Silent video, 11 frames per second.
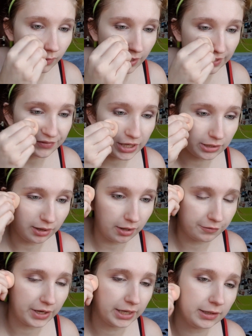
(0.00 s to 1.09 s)
I've had a lot
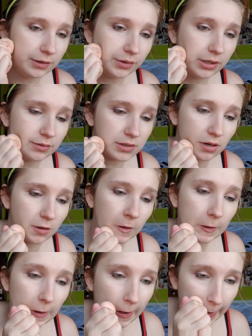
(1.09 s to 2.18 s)
of acne when I was
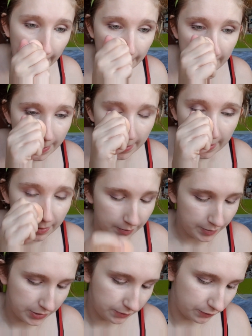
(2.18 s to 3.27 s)
younger,
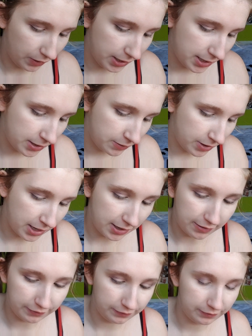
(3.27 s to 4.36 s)
but right now I
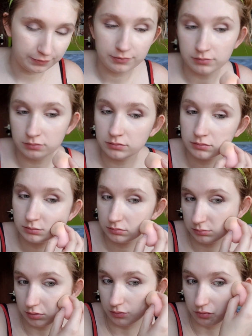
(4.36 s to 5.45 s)
have
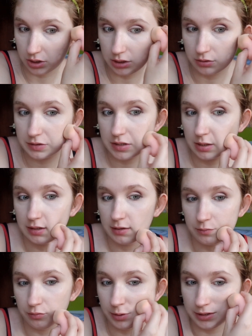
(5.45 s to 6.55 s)
really good skin, and
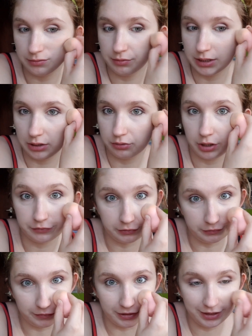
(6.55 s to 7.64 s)
I'm really, really
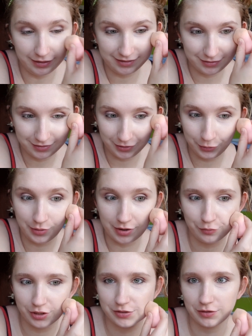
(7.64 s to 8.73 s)
grateful for it.
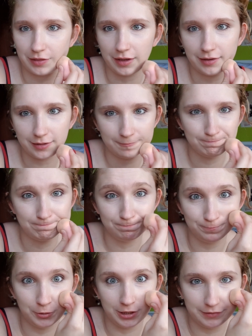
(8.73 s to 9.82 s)
Whoever I should thank,
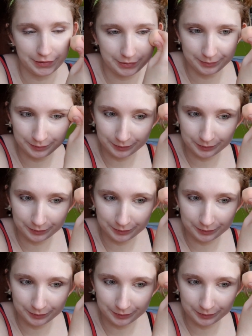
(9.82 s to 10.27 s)
whatever.